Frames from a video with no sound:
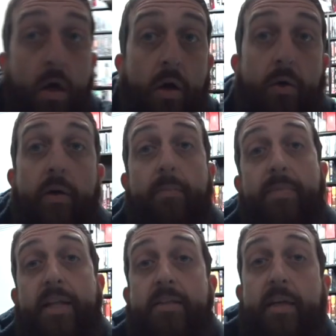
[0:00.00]
Alright,
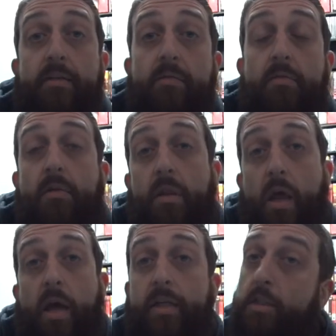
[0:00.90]
that's it.
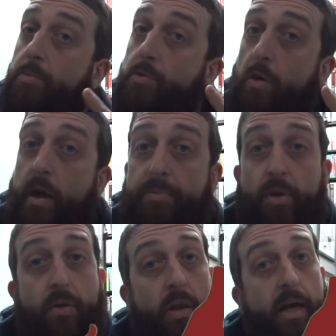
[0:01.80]
Like, subscribe,
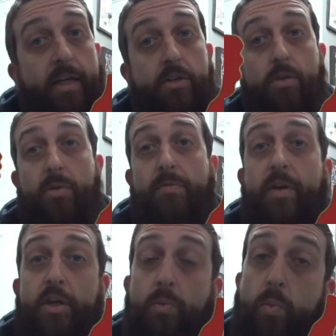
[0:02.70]
don't like. do what the
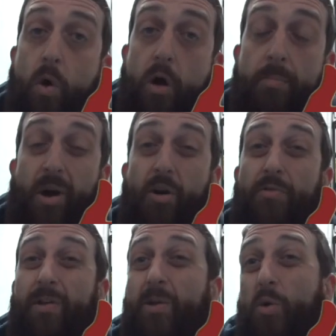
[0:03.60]
fuck you want, but
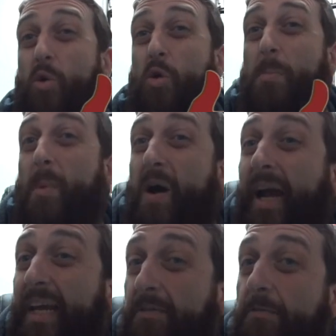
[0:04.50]
hopefully all my
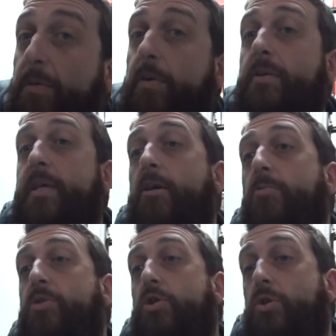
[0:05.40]
info
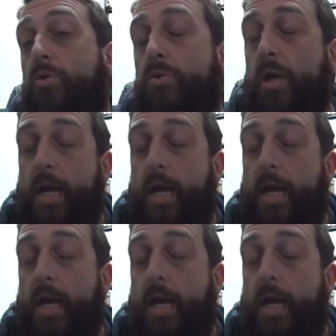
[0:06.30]
helps you